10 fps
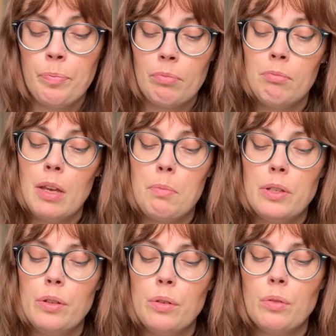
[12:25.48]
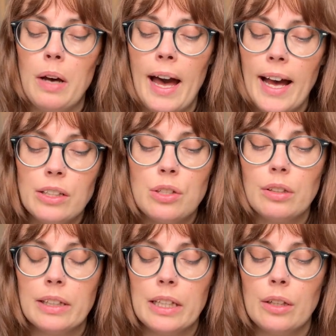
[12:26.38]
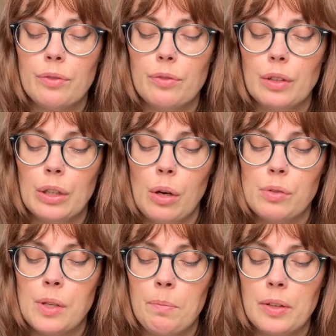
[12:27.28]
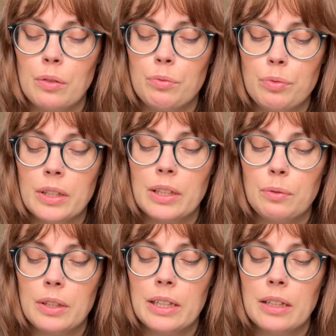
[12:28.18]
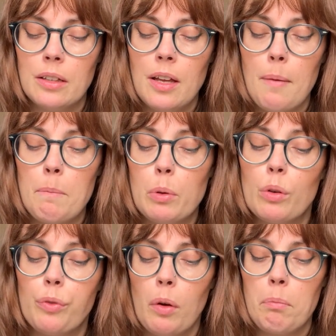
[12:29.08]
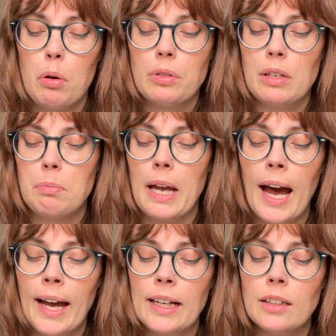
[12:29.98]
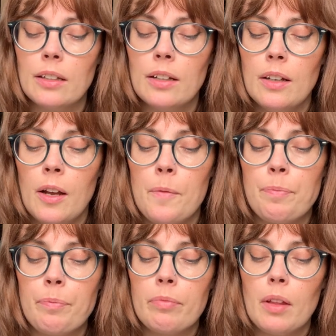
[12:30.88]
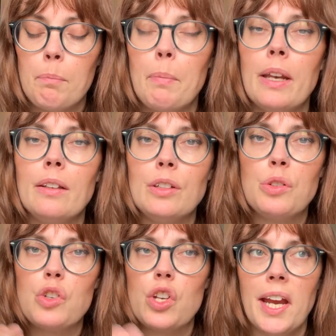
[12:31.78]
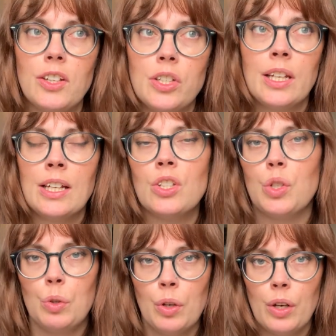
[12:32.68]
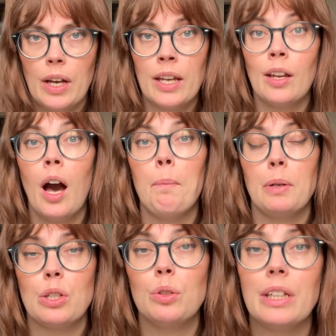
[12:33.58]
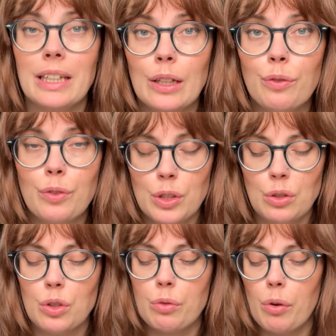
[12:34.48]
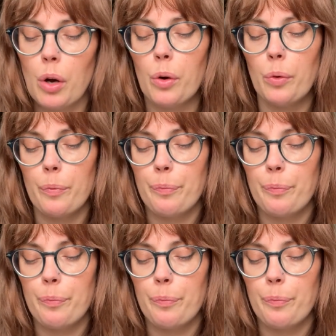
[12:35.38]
Maybe you had to leave, you know, something really, really beautiful and potent behind. But you changed it into an opportunity for you to grow.